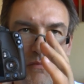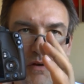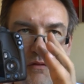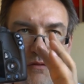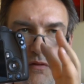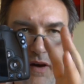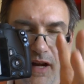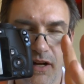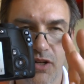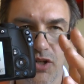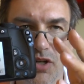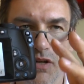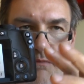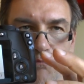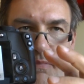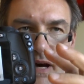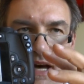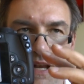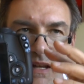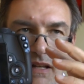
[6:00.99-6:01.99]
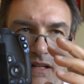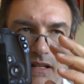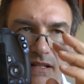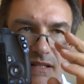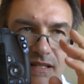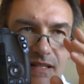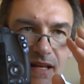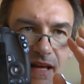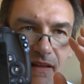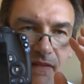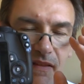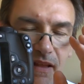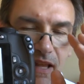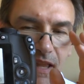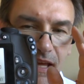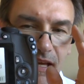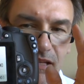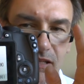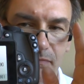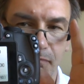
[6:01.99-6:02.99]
function buttons and the less